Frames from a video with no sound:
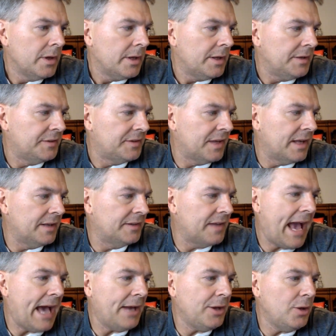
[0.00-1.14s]
He says,
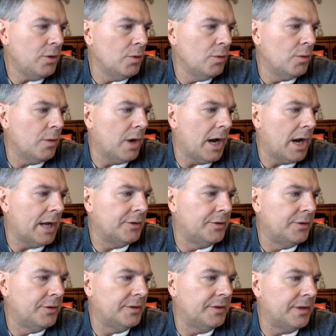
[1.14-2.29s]
"How do you uh,
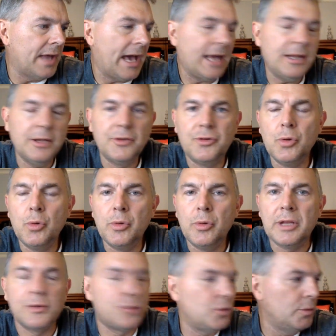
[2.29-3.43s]
how do you do
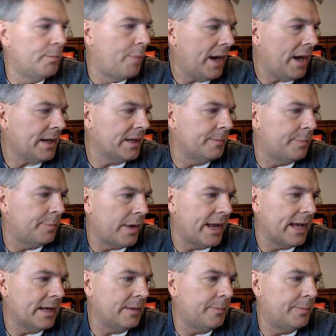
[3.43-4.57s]
the two bucket
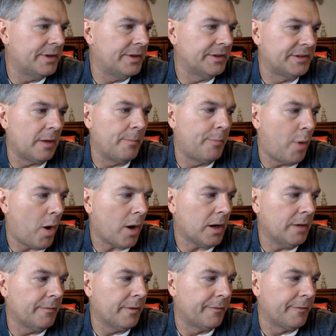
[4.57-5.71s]
plan to sell part
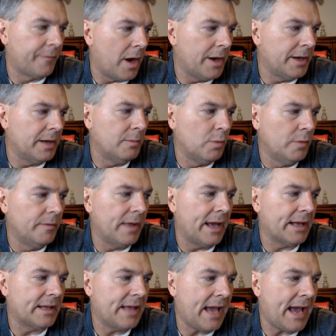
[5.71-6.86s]
of a fund and move
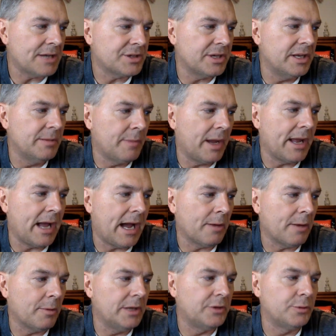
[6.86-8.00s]
that cash in my
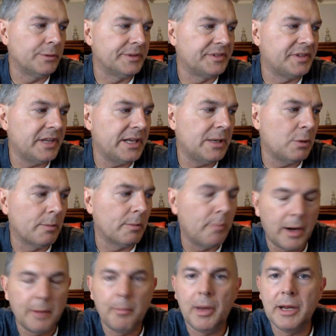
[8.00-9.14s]
IRA to a CD or
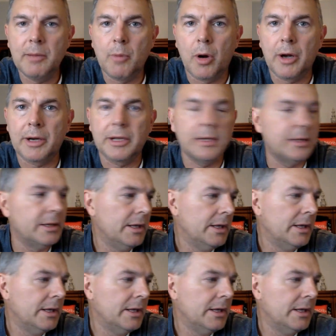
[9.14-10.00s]
money market?"